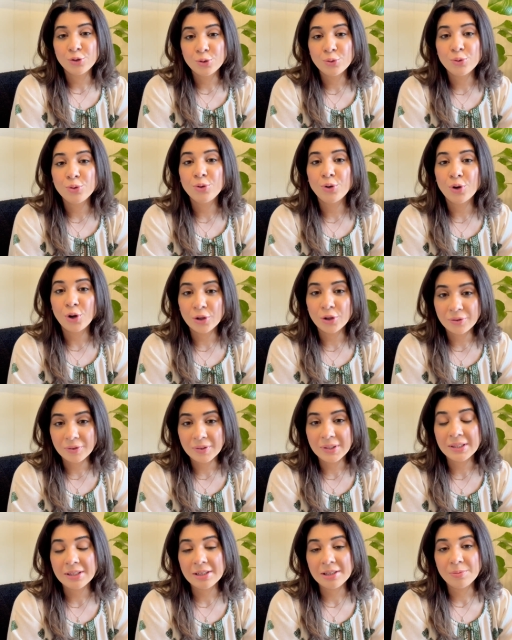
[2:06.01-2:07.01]
two or
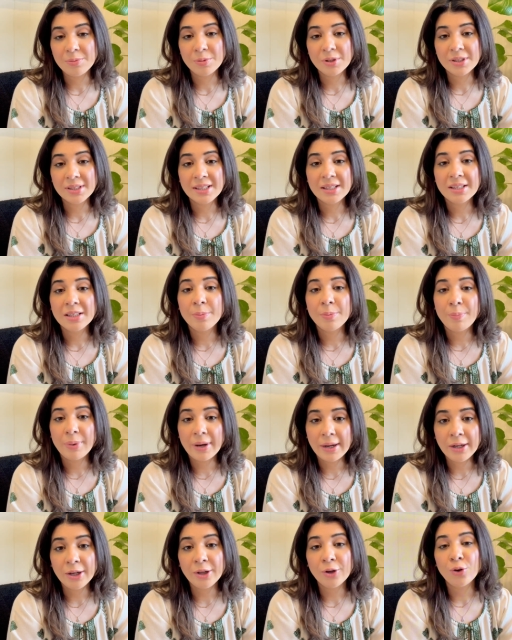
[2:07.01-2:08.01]
three treatments
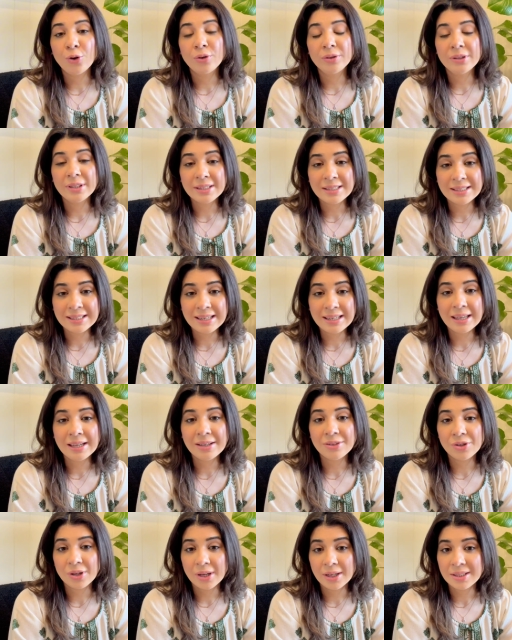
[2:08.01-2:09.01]
depending on their
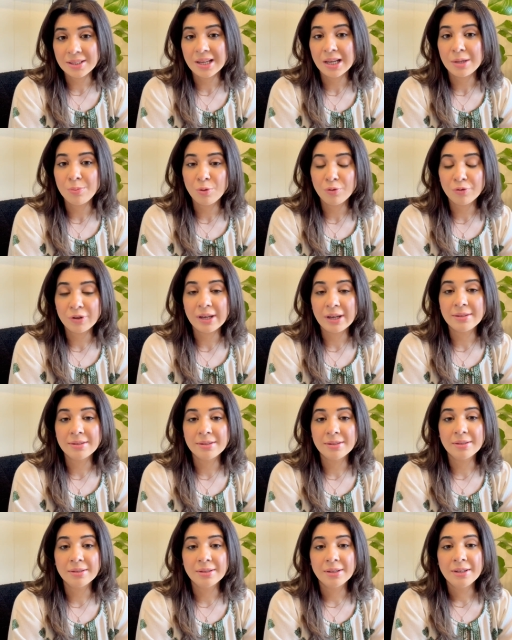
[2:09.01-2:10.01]
stage and type of
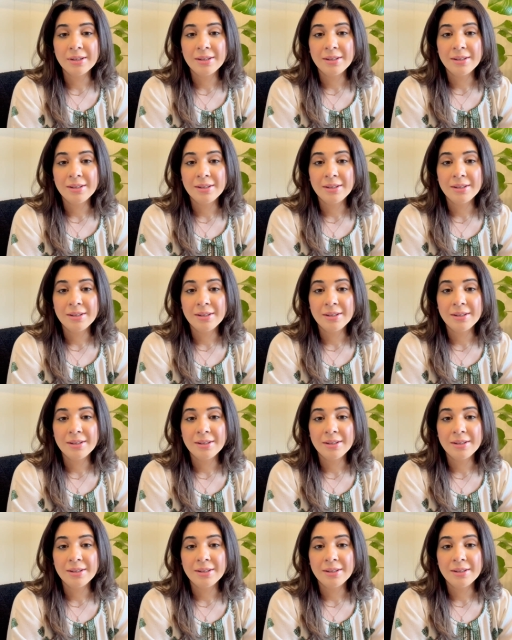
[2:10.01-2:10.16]
cancer.